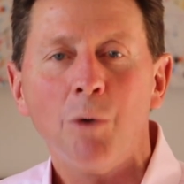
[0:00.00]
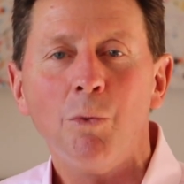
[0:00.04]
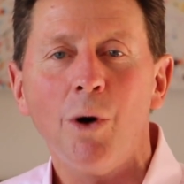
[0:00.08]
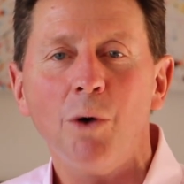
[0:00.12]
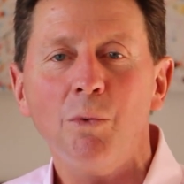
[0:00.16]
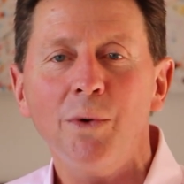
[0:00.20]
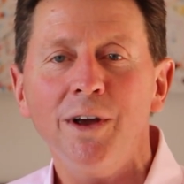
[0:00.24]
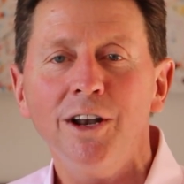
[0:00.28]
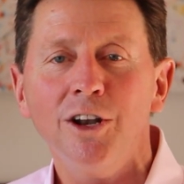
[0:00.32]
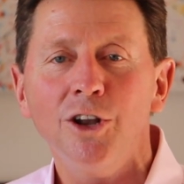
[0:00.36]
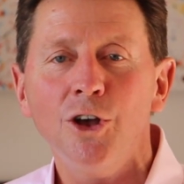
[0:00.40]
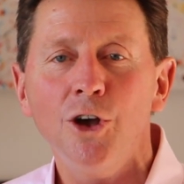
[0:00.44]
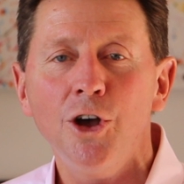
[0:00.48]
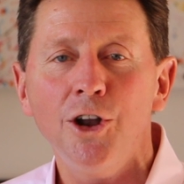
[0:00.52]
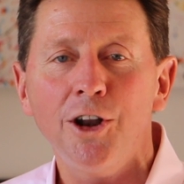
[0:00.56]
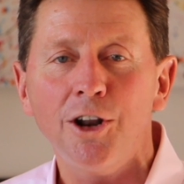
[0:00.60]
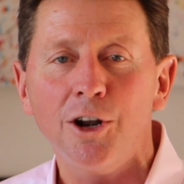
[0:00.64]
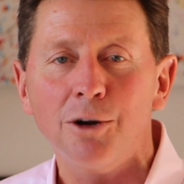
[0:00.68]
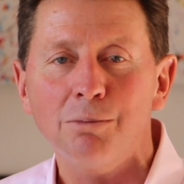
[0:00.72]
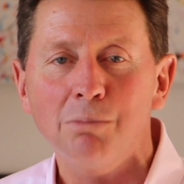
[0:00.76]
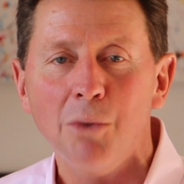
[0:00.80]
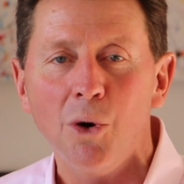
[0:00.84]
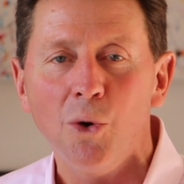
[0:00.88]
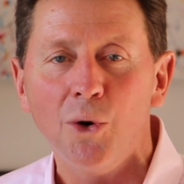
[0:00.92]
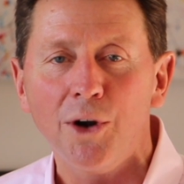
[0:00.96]
What we learn
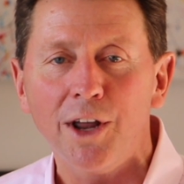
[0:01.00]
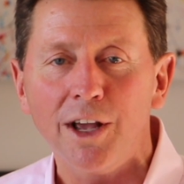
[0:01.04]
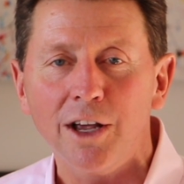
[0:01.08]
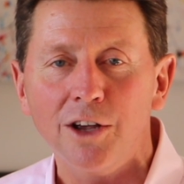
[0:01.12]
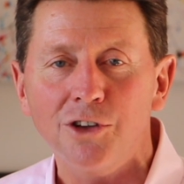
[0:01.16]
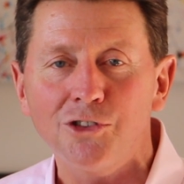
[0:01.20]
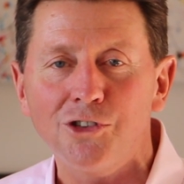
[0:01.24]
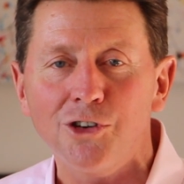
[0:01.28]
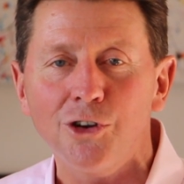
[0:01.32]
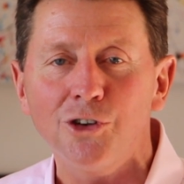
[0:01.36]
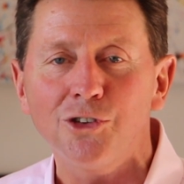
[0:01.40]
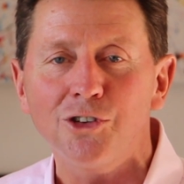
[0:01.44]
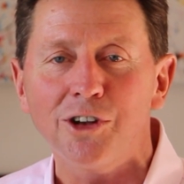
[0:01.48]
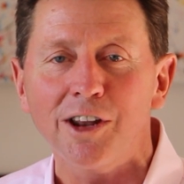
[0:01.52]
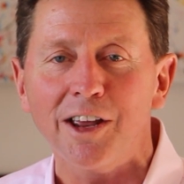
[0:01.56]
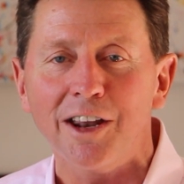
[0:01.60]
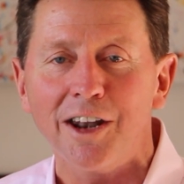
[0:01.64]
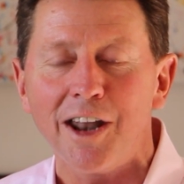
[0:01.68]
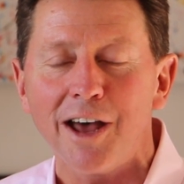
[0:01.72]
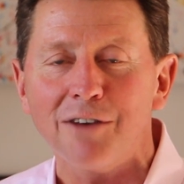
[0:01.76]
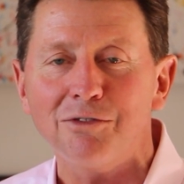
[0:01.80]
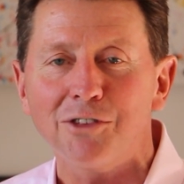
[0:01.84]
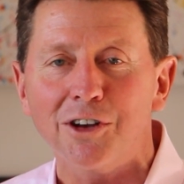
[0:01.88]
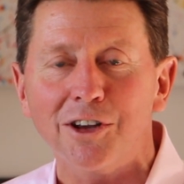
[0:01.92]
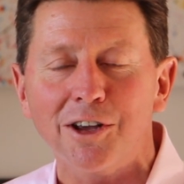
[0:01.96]
in a morning is usually
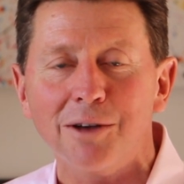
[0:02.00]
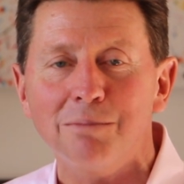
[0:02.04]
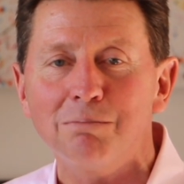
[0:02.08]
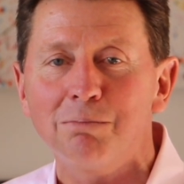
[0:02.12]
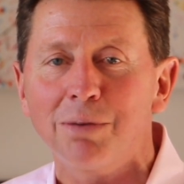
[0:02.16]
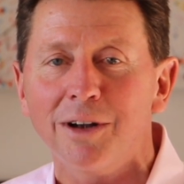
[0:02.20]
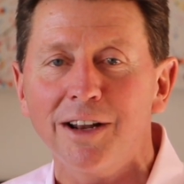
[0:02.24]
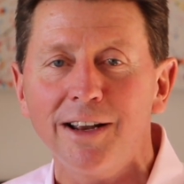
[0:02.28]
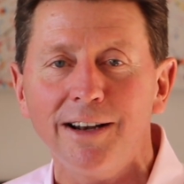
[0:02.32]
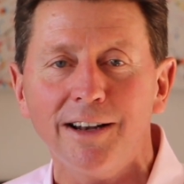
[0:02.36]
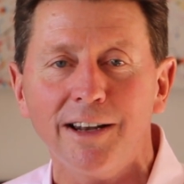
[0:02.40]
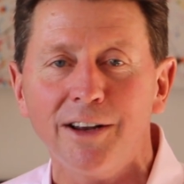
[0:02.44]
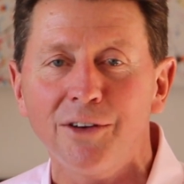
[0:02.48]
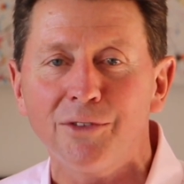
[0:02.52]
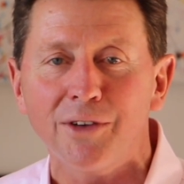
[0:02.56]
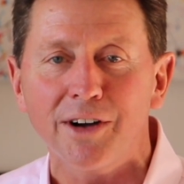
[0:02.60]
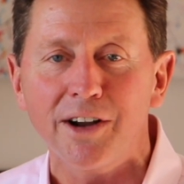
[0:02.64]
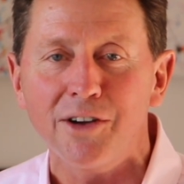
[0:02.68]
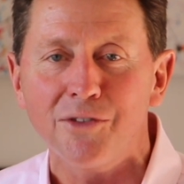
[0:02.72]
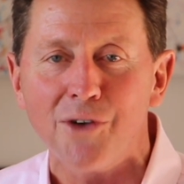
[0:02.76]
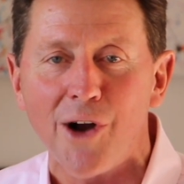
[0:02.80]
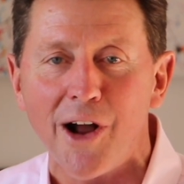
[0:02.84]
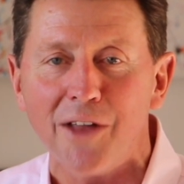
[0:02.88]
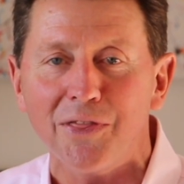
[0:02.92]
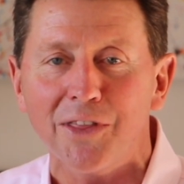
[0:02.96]
enough to completely
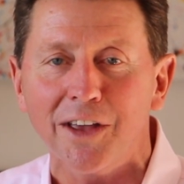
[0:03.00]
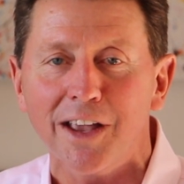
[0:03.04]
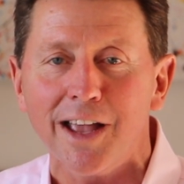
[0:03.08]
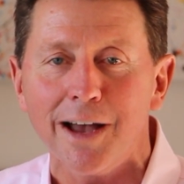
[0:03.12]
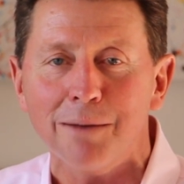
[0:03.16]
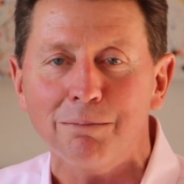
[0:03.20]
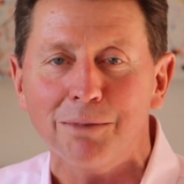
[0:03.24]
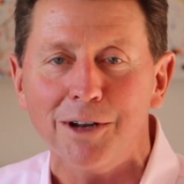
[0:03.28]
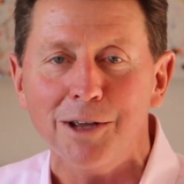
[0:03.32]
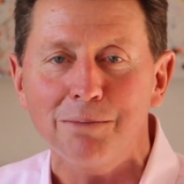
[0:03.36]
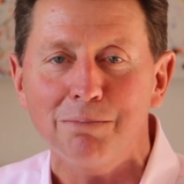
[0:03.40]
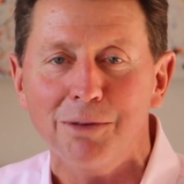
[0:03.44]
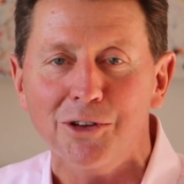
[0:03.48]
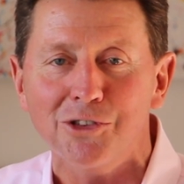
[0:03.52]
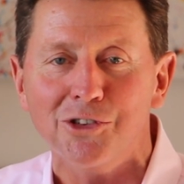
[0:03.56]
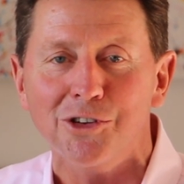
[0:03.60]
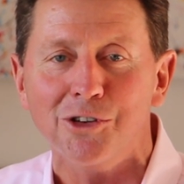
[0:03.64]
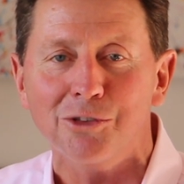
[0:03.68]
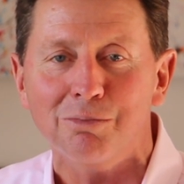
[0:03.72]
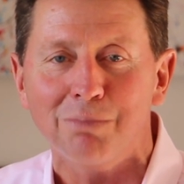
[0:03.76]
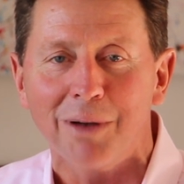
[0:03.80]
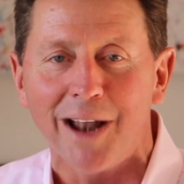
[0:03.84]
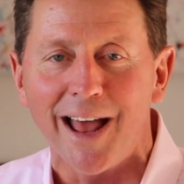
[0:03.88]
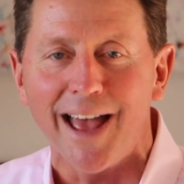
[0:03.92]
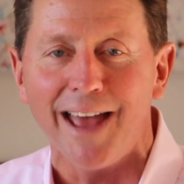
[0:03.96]
rewrite the company
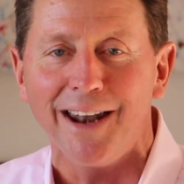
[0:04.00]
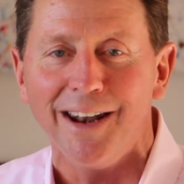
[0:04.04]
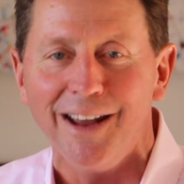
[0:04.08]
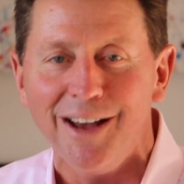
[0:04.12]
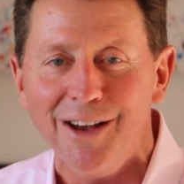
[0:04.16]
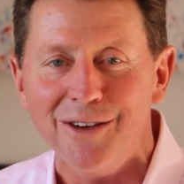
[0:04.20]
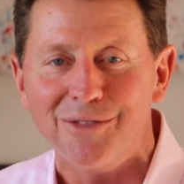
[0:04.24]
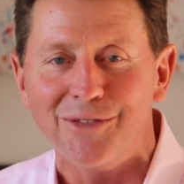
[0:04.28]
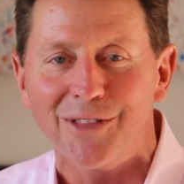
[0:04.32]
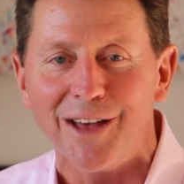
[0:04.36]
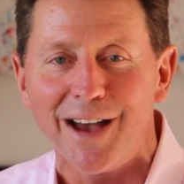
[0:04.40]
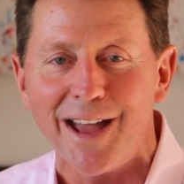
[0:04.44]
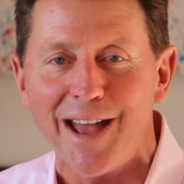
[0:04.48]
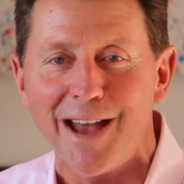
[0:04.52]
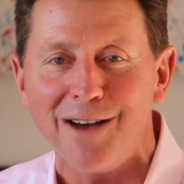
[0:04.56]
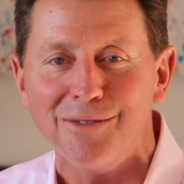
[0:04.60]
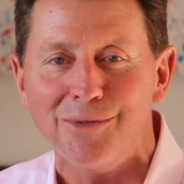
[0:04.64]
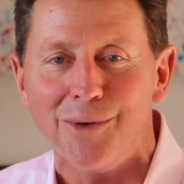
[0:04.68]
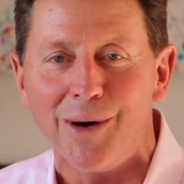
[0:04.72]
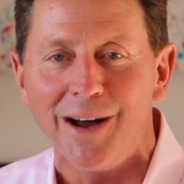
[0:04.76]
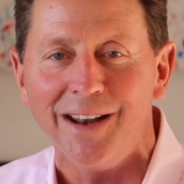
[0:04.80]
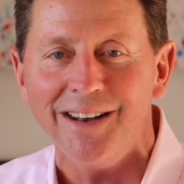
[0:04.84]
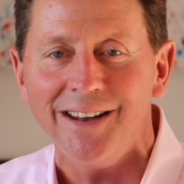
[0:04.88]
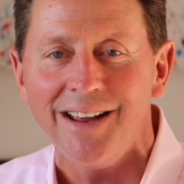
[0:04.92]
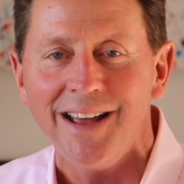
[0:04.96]
business plan, if they
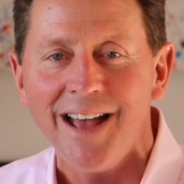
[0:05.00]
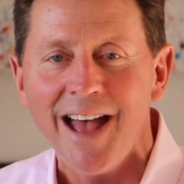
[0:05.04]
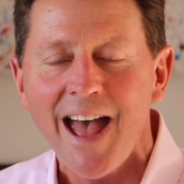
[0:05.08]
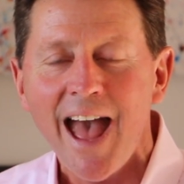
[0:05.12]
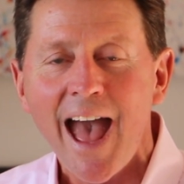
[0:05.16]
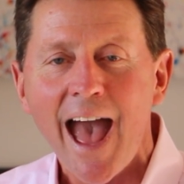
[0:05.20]
have one,